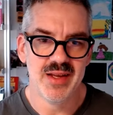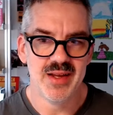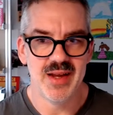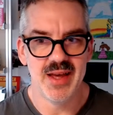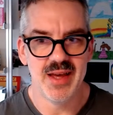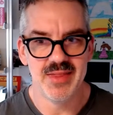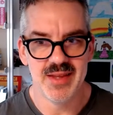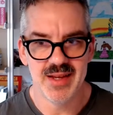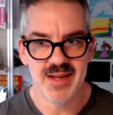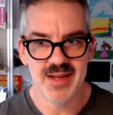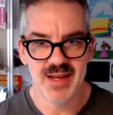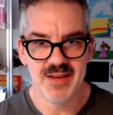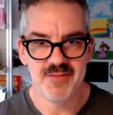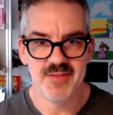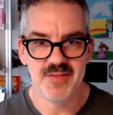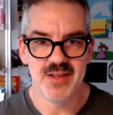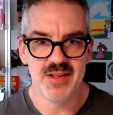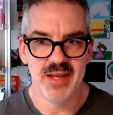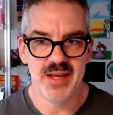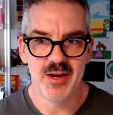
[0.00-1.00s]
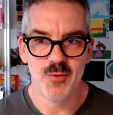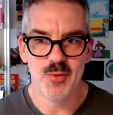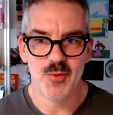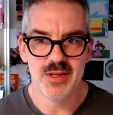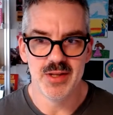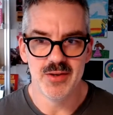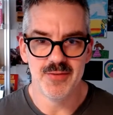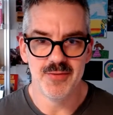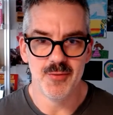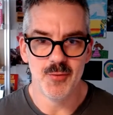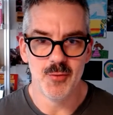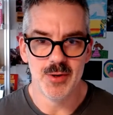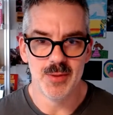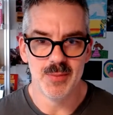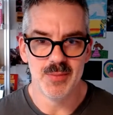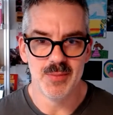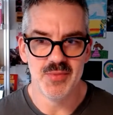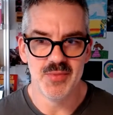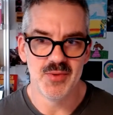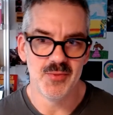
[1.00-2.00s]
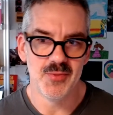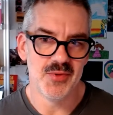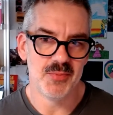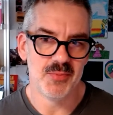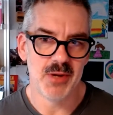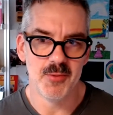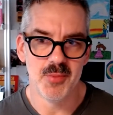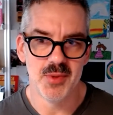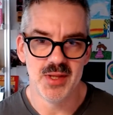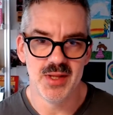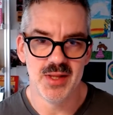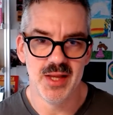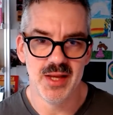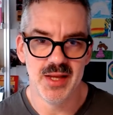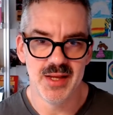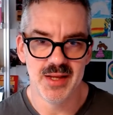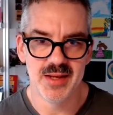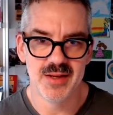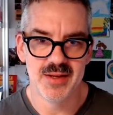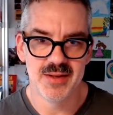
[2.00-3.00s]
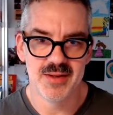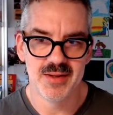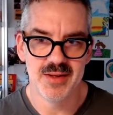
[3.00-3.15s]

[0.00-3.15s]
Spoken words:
I think I filled out one of your forms. It was probably like,